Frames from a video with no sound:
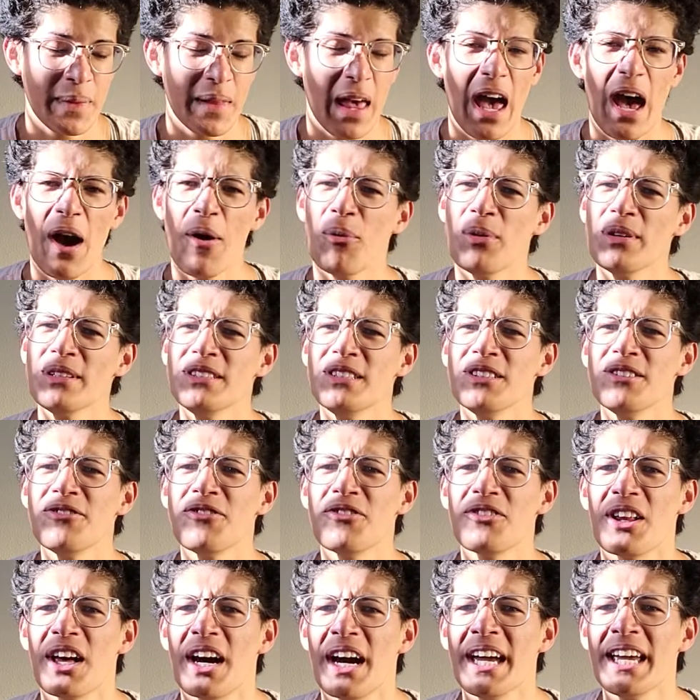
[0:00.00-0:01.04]
I went to
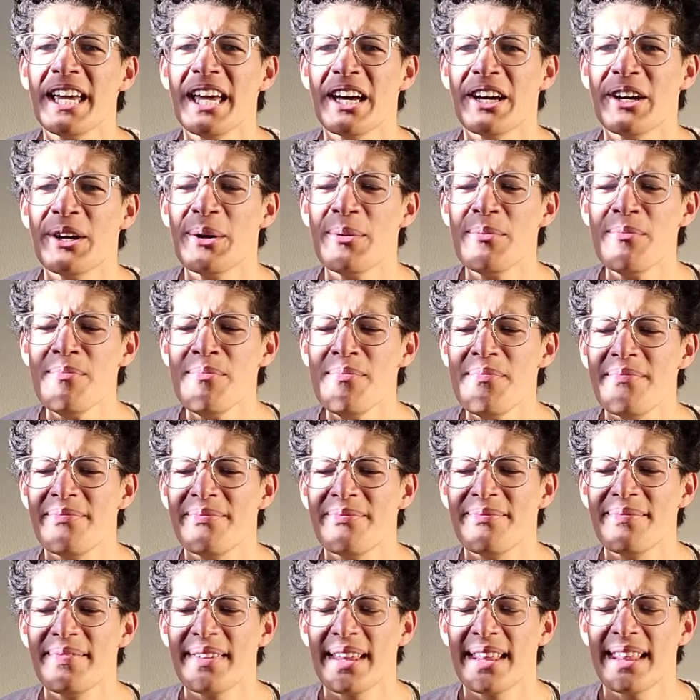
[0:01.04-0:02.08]
Flying M
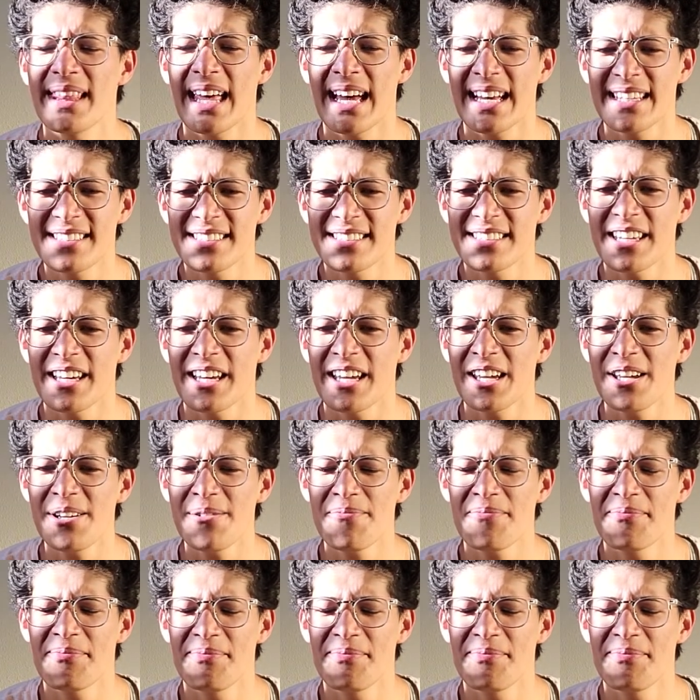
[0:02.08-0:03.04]
last night.